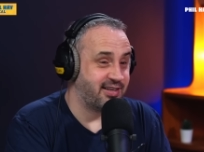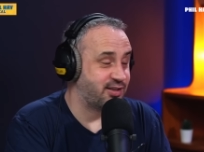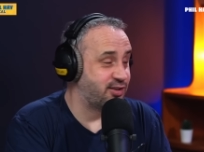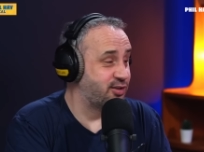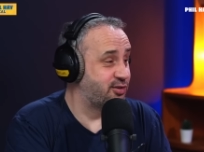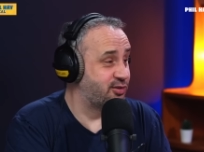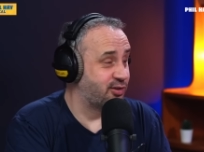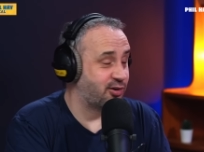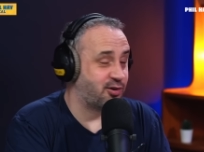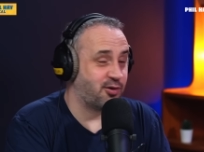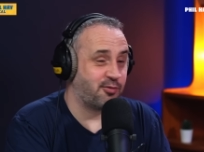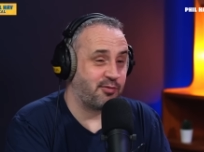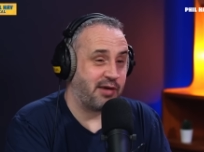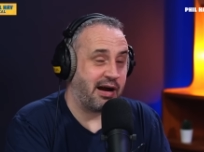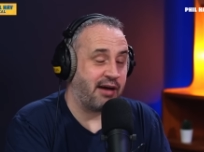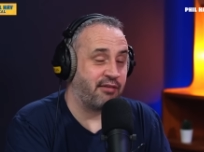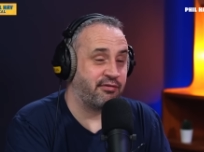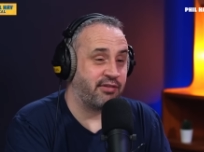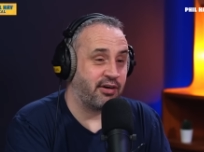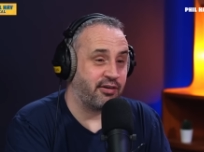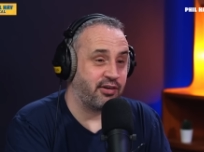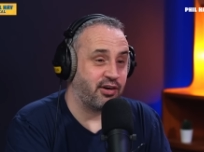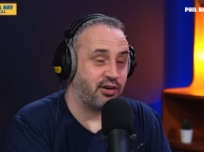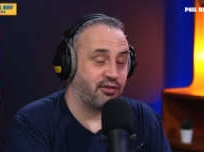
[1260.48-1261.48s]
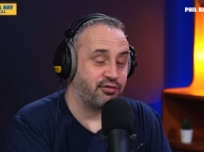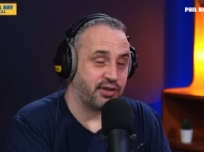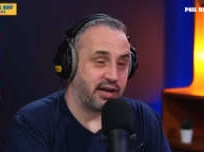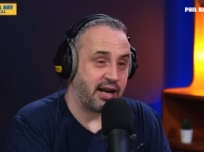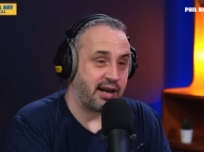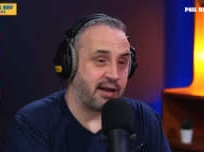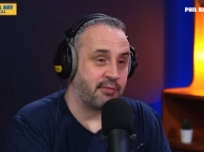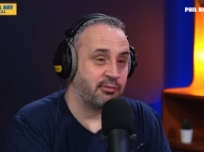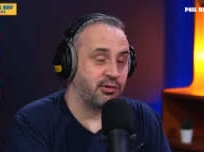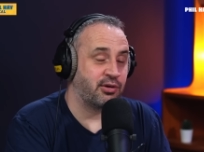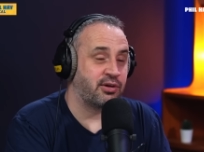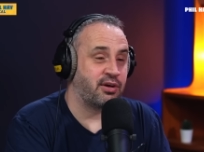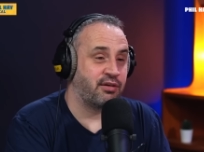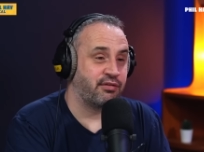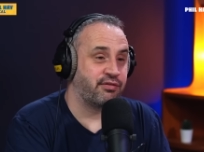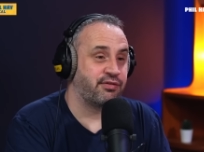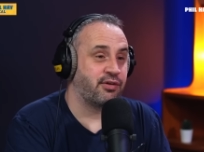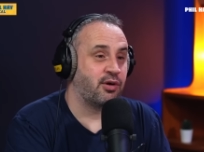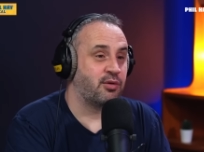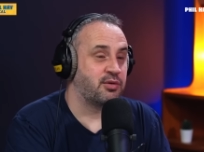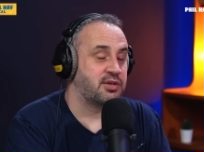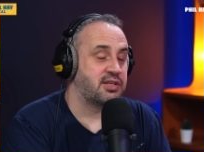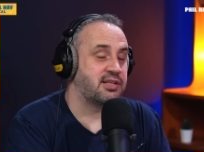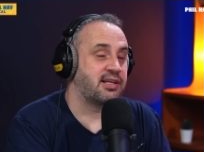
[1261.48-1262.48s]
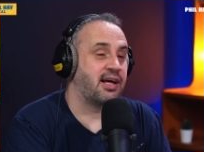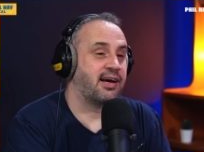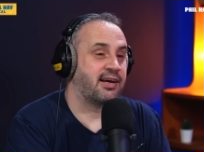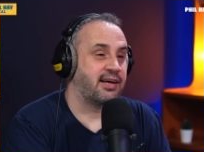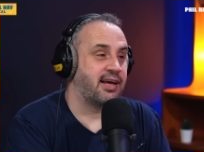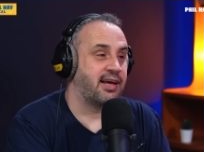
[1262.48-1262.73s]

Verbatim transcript: this doesn't come round very often, and I'm looking forward to that